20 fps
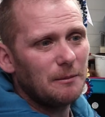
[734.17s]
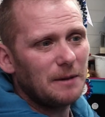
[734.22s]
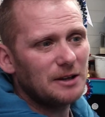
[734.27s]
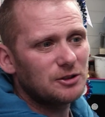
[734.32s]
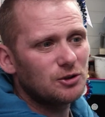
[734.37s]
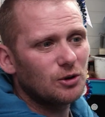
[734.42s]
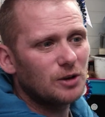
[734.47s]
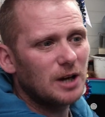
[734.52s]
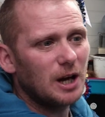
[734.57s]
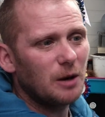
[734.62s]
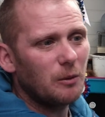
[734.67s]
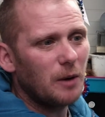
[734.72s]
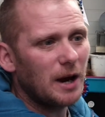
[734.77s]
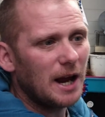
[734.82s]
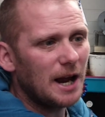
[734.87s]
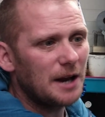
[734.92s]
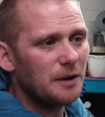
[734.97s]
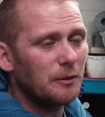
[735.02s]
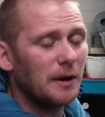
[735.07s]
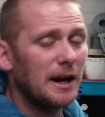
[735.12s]
I took it away
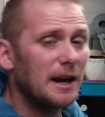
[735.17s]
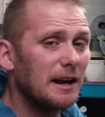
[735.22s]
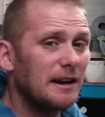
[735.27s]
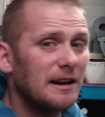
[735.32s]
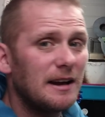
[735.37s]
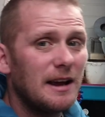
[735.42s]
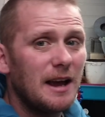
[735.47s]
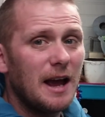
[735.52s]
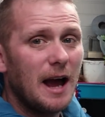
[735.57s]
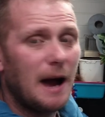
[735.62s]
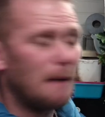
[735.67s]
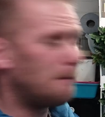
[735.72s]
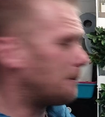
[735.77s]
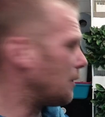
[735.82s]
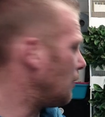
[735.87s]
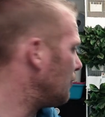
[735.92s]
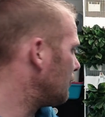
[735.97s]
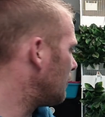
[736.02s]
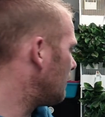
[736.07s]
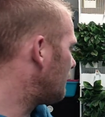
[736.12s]
anyway and put it
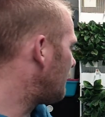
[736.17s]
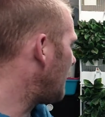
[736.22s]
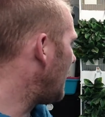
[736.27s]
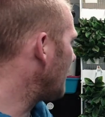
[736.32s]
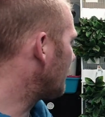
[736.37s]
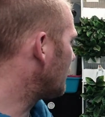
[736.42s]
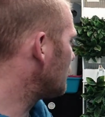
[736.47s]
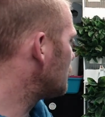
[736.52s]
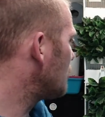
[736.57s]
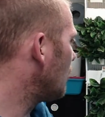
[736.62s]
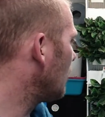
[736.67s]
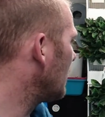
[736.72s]
under the fire because she only